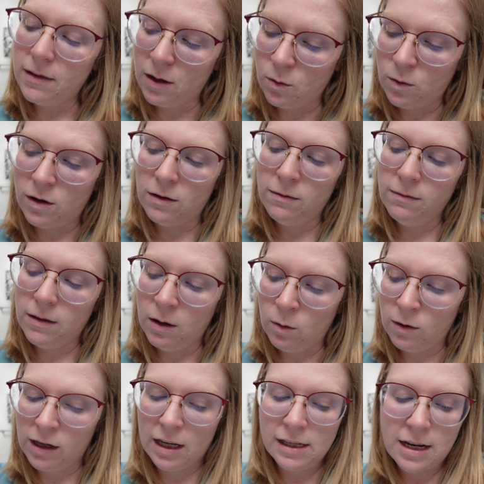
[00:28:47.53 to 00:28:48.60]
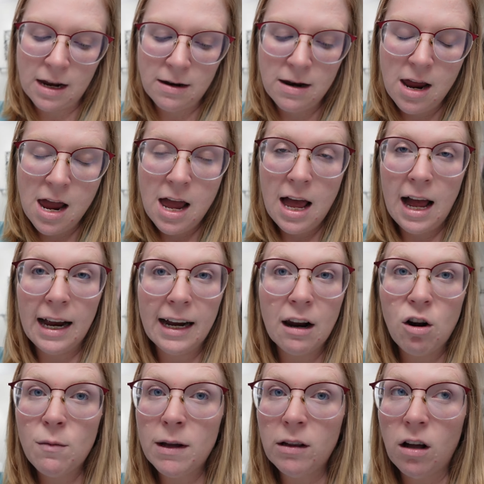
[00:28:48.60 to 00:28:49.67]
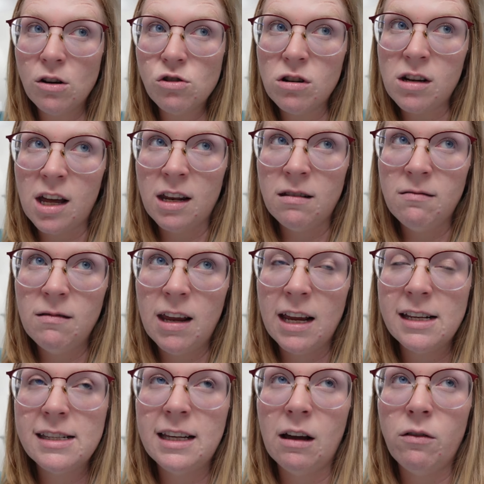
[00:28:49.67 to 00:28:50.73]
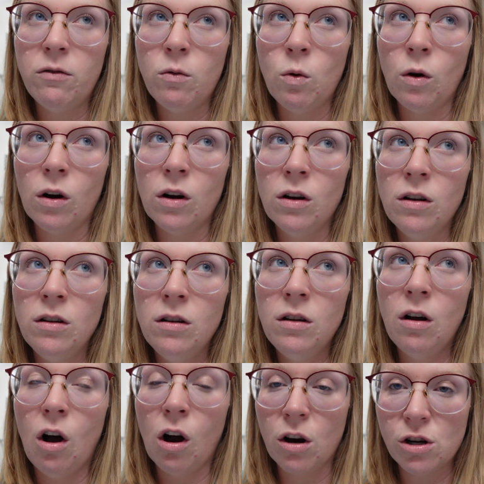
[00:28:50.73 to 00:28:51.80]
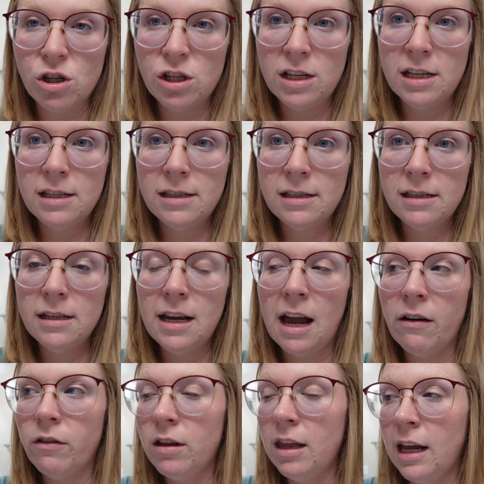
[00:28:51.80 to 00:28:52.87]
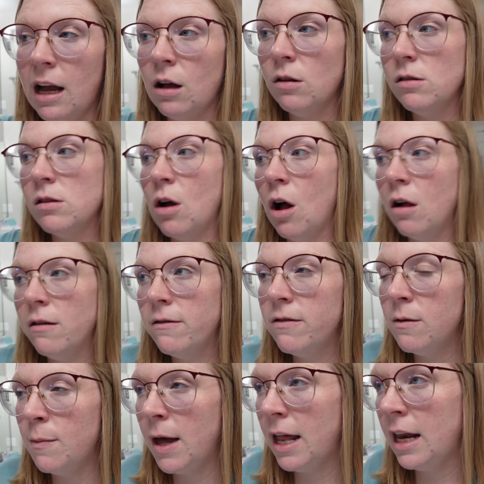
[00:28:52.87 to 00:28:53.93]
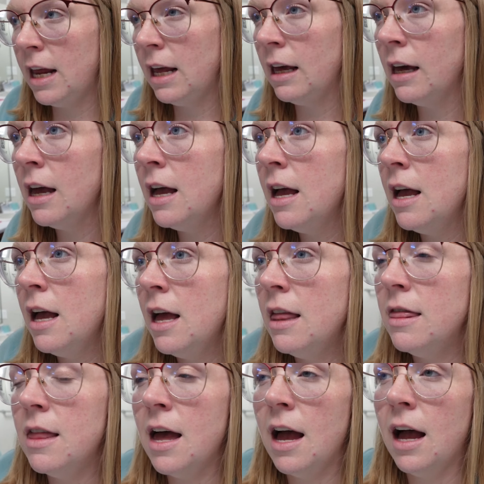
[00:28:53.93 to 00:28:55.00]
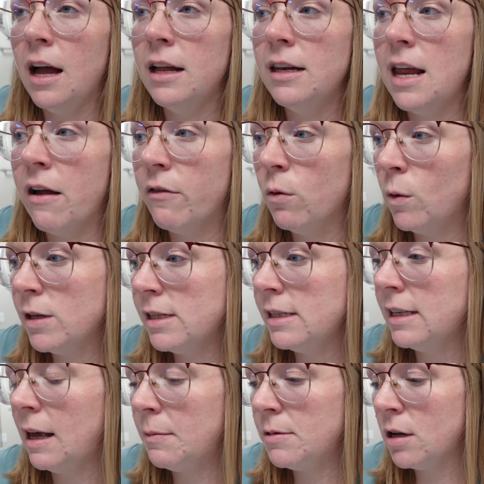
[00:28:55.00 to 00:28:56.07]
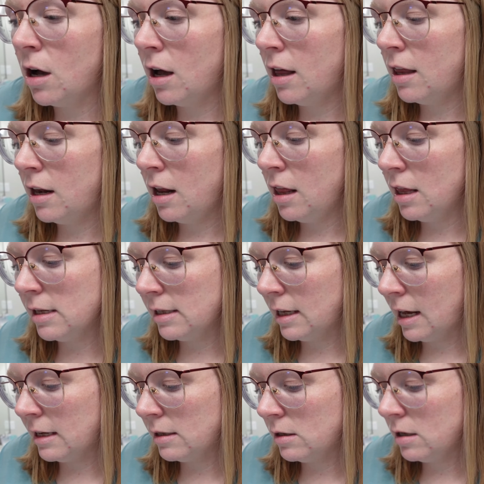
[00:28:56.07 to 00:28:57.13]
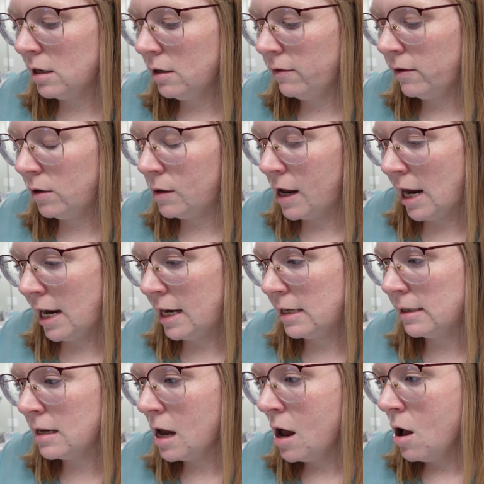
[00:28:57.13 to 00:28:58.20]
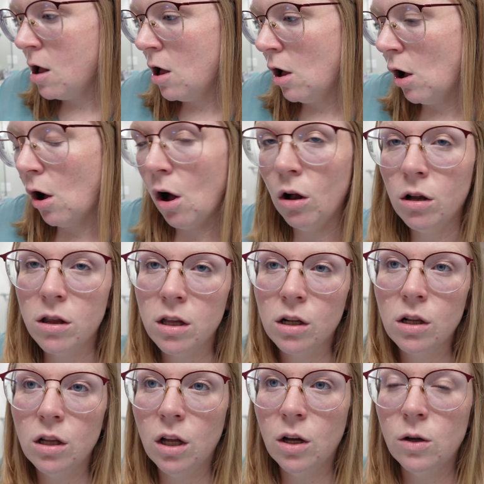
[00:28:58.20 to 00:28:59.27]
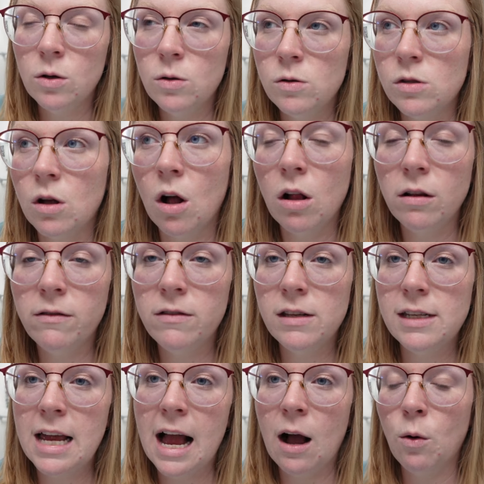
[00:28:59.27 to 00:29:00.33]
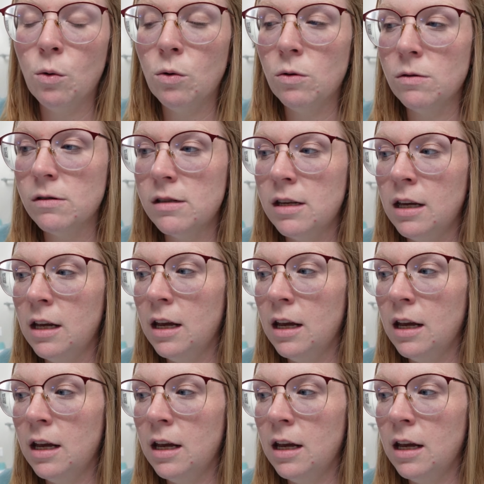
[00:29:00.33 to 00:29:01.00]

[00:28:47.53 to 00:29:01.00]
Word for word: It will. It will get done. I got all my laundry done except for our sheets. Everything else, all of the bedding that everyone slept on this last few days, all of the clothes, all of the towels,